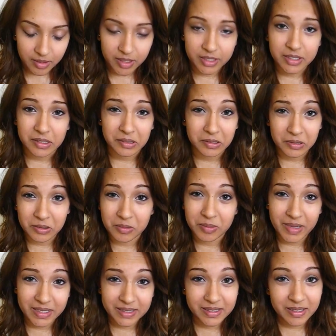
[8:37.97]
It's a little
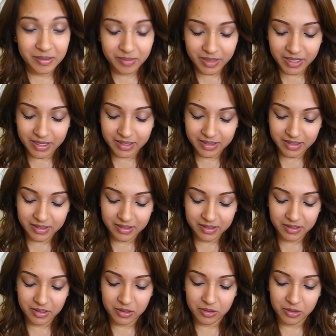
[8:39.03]
messy because
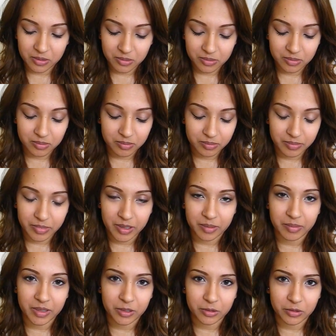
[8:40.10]
it's, you know,
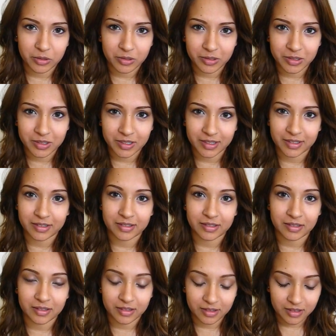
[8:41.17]
Bare Minerals and
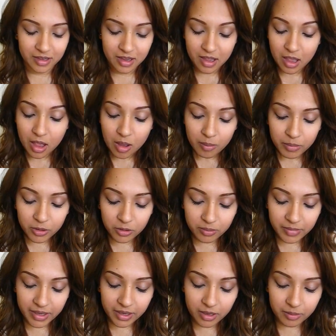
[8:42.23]

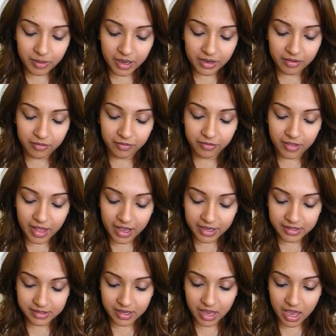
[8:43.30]
mineral makeup kind of
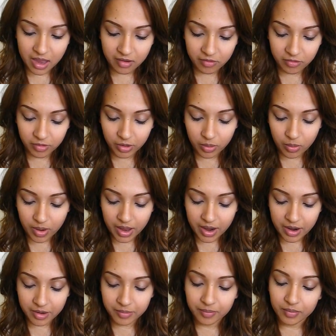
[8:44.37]
flies
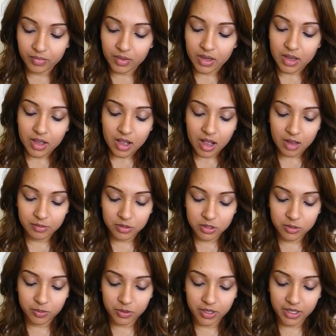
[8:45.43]
everywhere. I'm
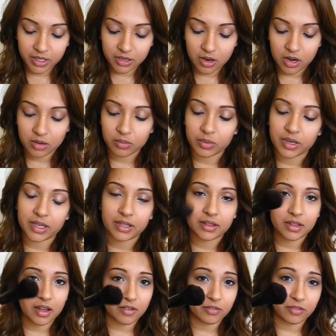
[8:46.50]
just putting it on with
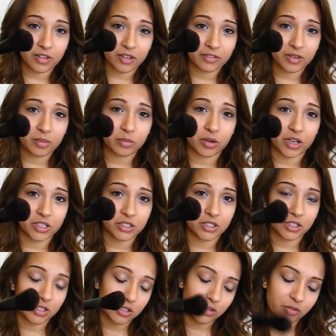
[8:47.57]
a fluffy brush.
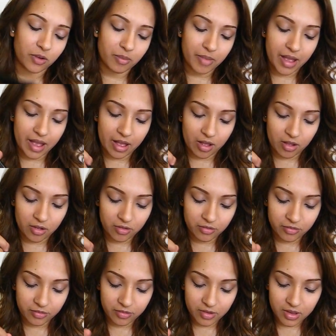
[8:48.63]
This is from
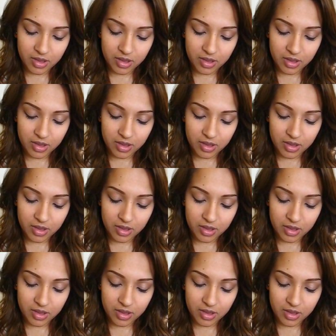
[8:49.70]
e.l.f.